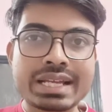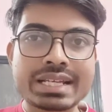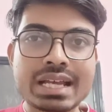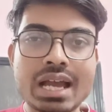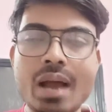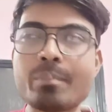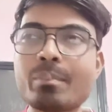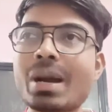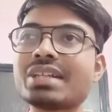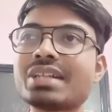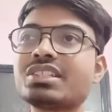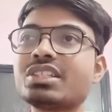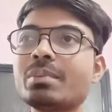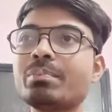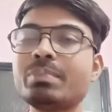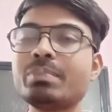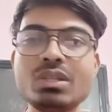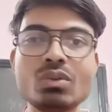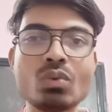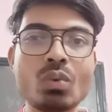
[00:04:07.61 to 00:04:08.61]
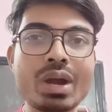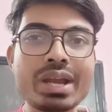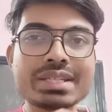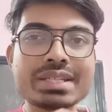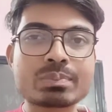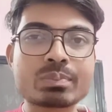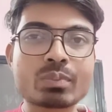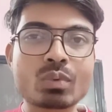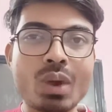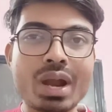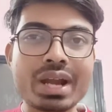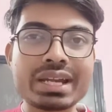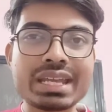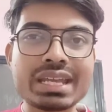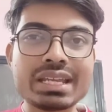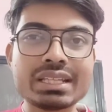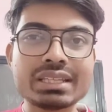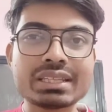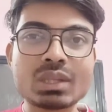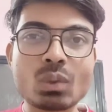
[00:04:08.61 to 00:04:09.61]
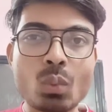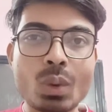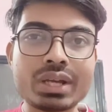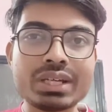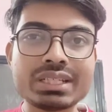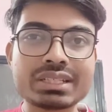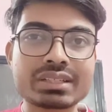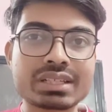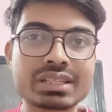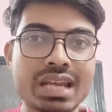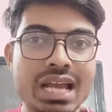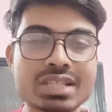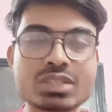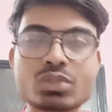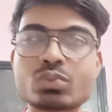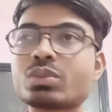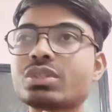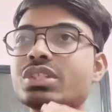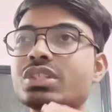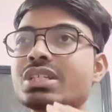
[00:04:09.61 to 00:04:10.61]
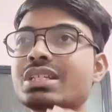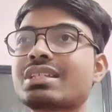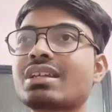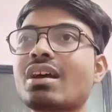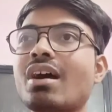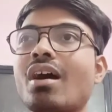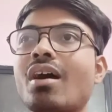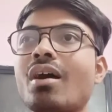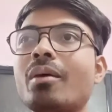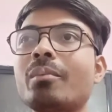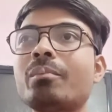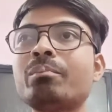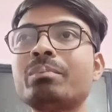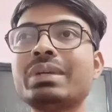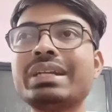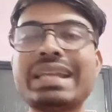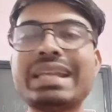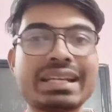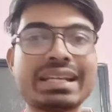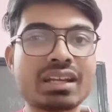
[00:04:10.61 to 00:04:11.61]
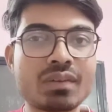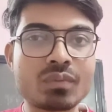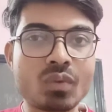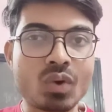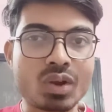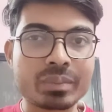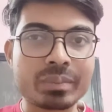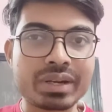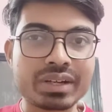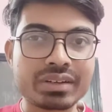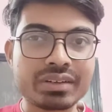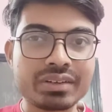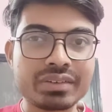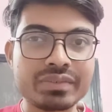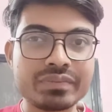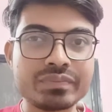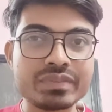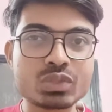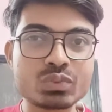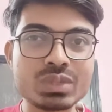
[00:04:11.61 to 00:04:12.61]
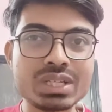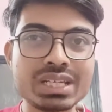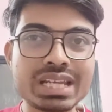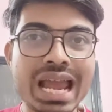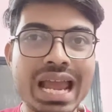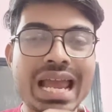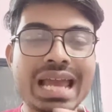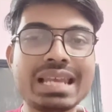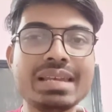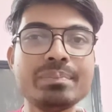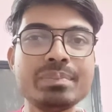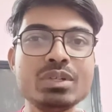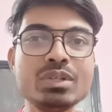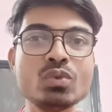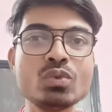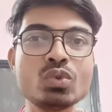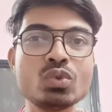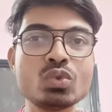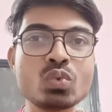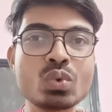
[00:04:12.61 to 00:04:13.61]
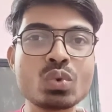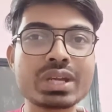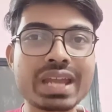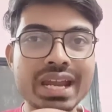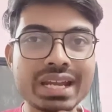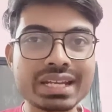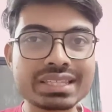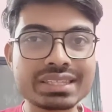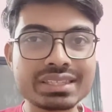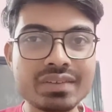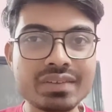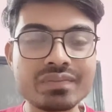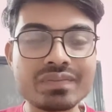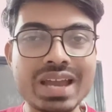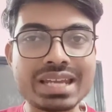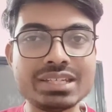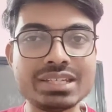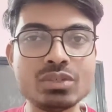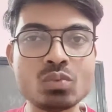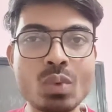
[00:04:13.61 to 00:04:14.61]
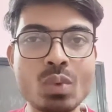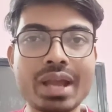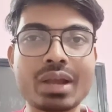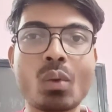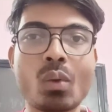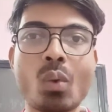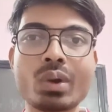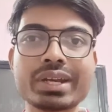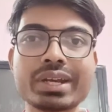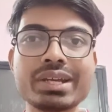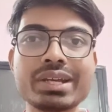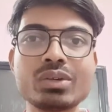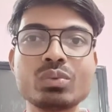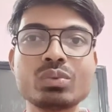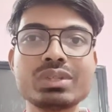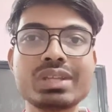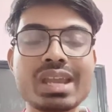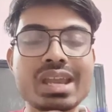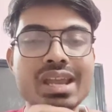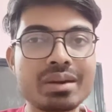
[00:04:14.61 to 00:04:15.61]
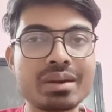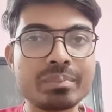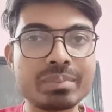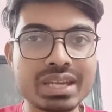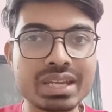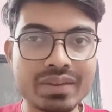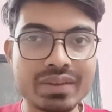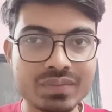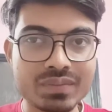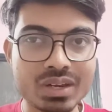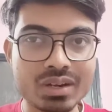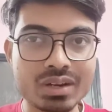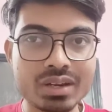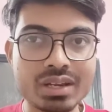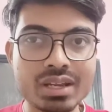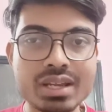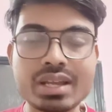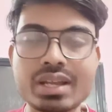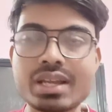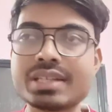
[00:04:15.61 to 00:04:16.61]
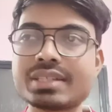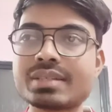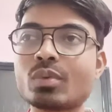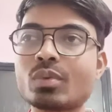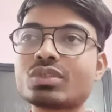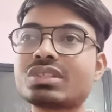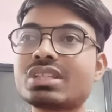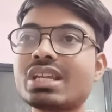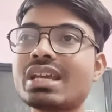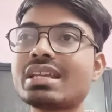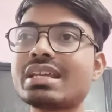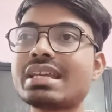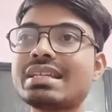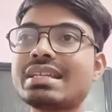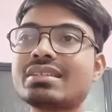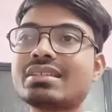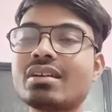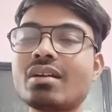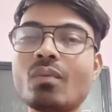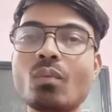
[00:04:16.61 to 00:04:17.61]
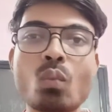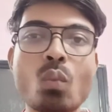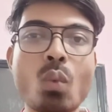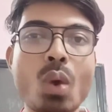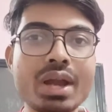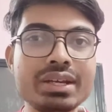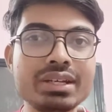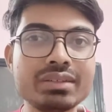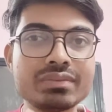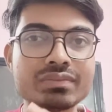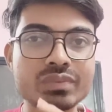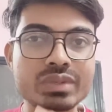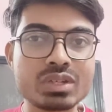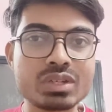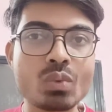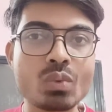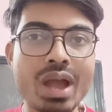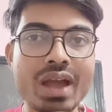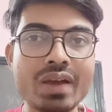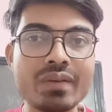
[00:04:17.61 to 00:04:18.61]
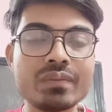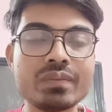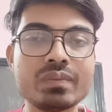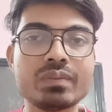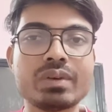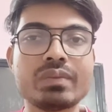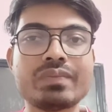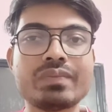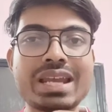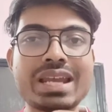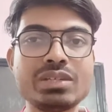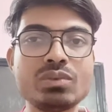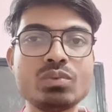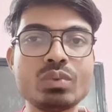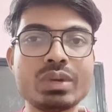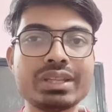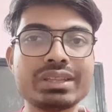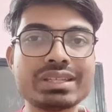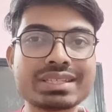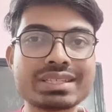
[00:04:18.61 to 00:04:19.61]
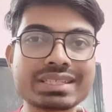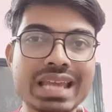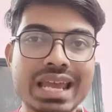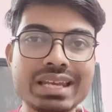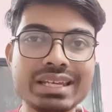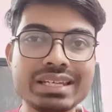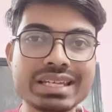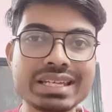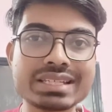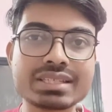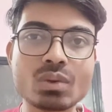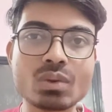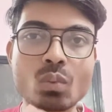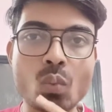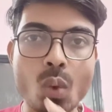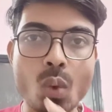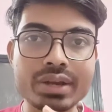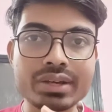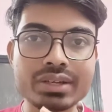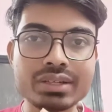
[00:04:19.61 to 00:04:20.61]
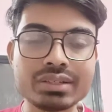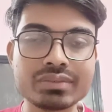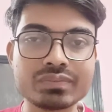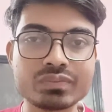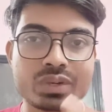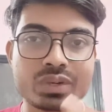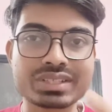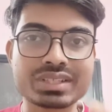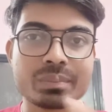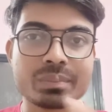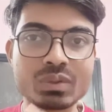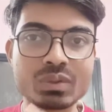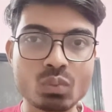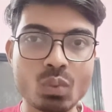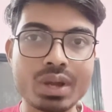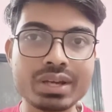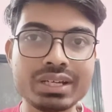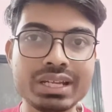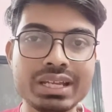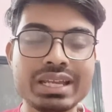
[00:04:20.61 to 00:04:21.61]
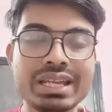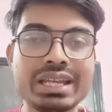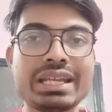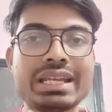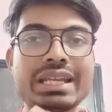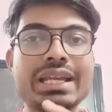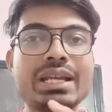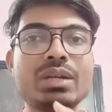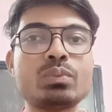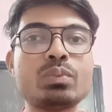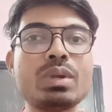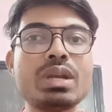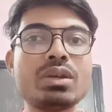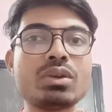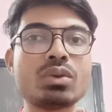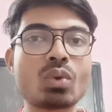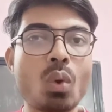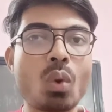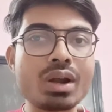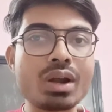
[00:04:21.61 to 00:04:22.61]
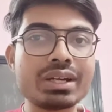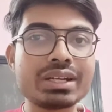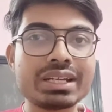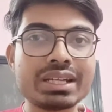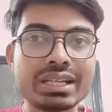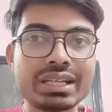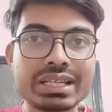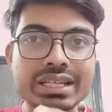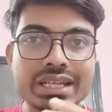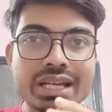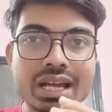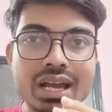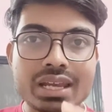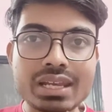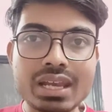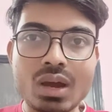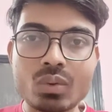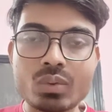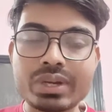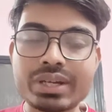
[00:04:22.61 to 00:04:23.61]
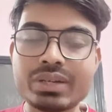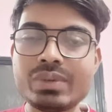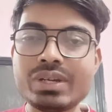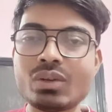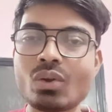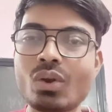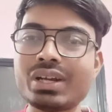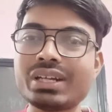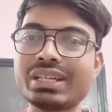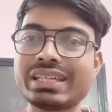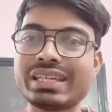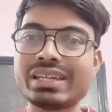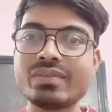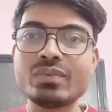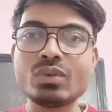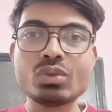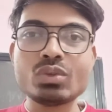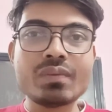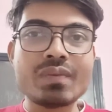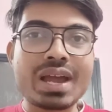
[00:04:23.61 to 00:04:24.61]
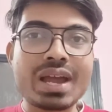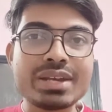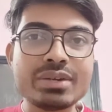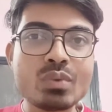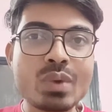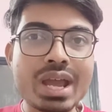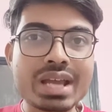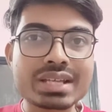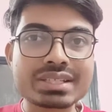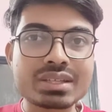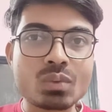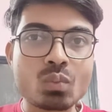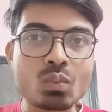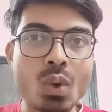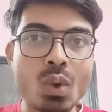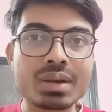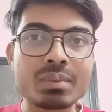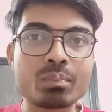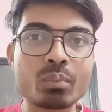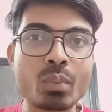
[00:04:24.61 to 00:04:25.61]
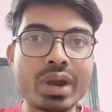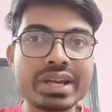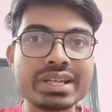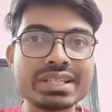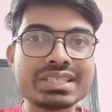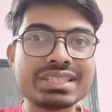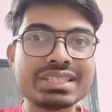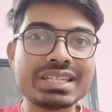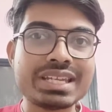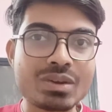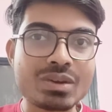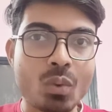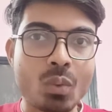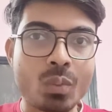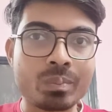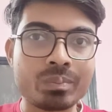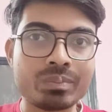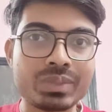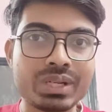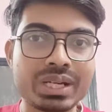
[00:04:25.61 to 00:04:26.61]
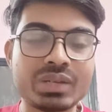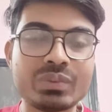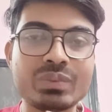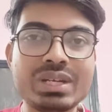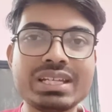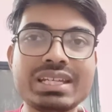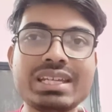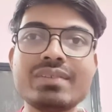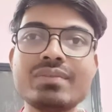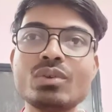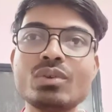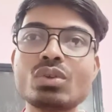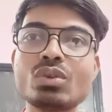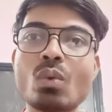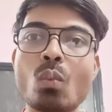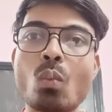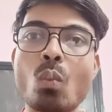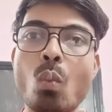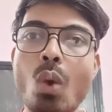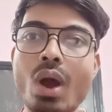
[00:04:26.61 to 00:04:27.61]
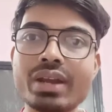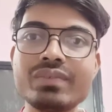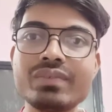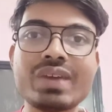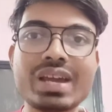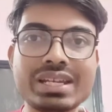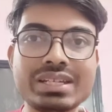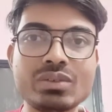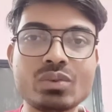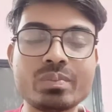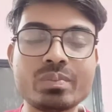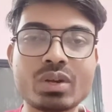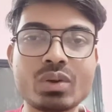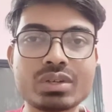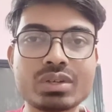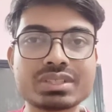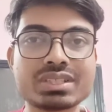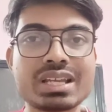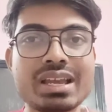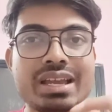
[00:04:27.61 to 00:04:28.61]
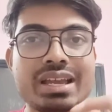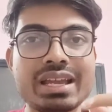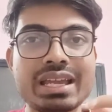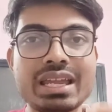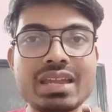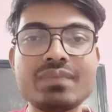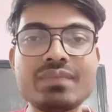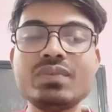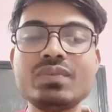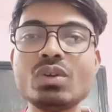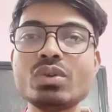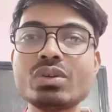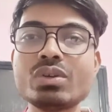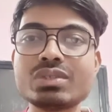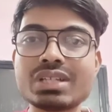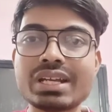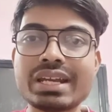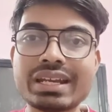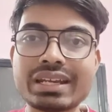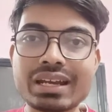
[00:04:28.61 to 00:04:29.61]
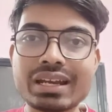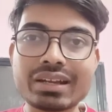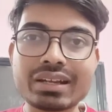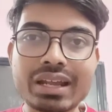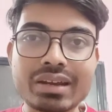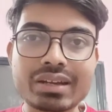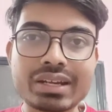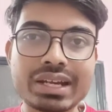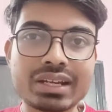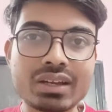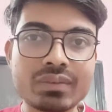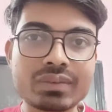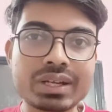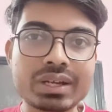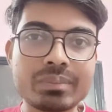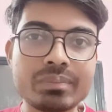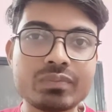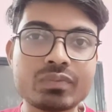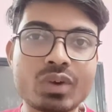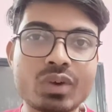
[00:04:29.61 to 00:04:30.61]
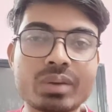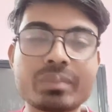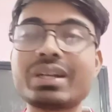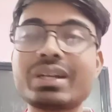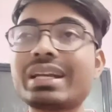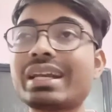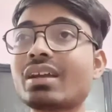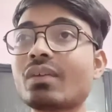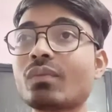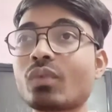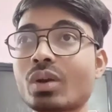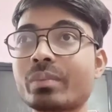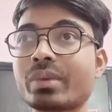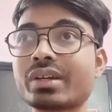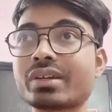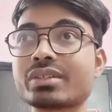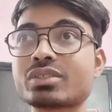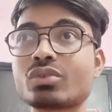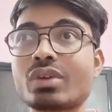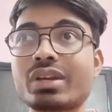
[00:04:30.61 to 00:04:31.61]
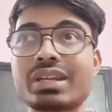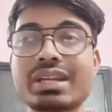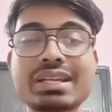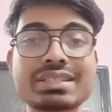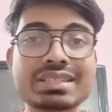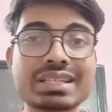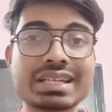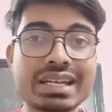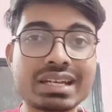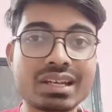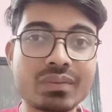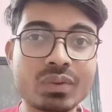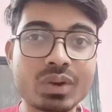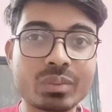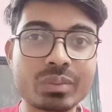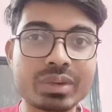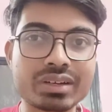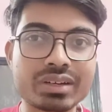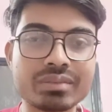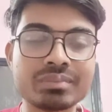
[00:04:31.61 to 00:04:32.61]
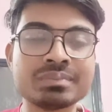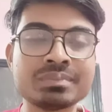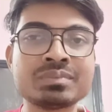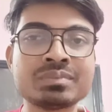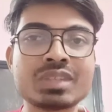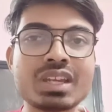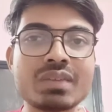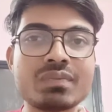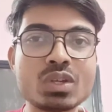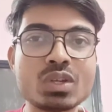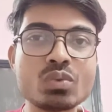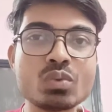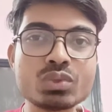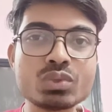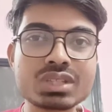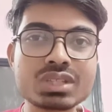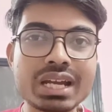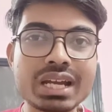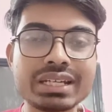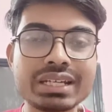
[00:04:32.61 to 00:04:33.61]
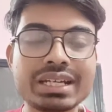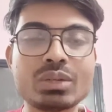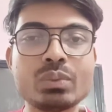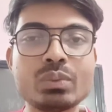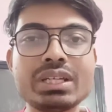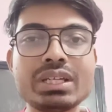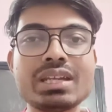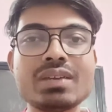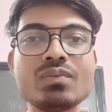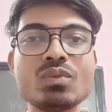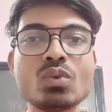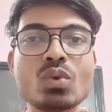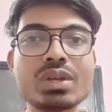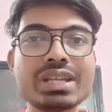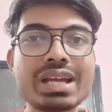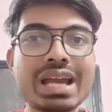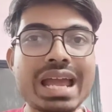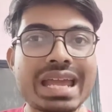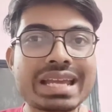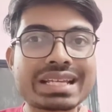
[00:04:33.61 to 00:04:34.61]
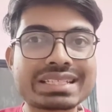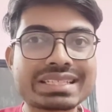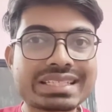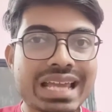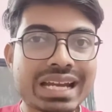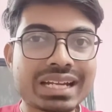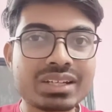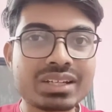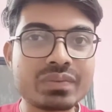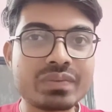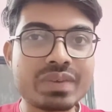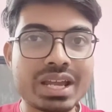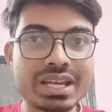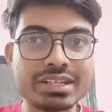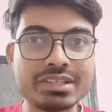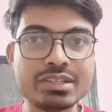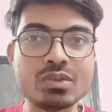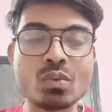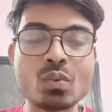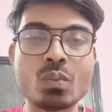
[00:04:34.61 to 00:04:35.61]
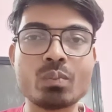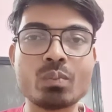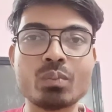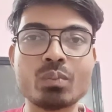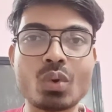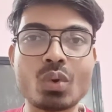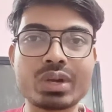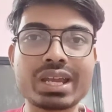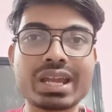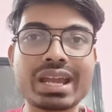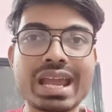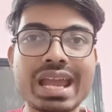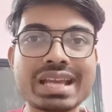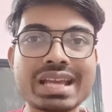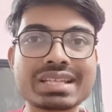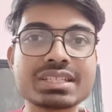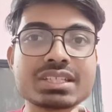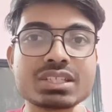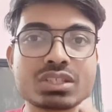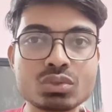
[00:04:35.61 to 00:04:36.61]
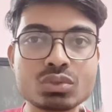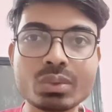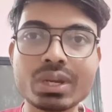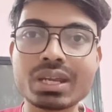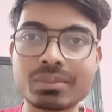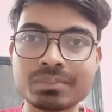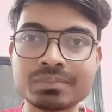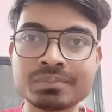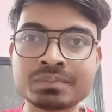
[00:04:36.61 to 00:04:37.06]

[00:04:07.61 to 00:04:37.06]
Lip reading: Apache POI is providing the one class which is a data formatter, which will help you to get the value according to their behavior. Suppose there is a 1, you have value in the cell is a 1, for example 1, it will not it will not give you the value as a 1.0. It will give you the 1 value, because if you use a data formatter, sorry, it's a data formatter. If you use that, it will give you the exact value, okay, as a string.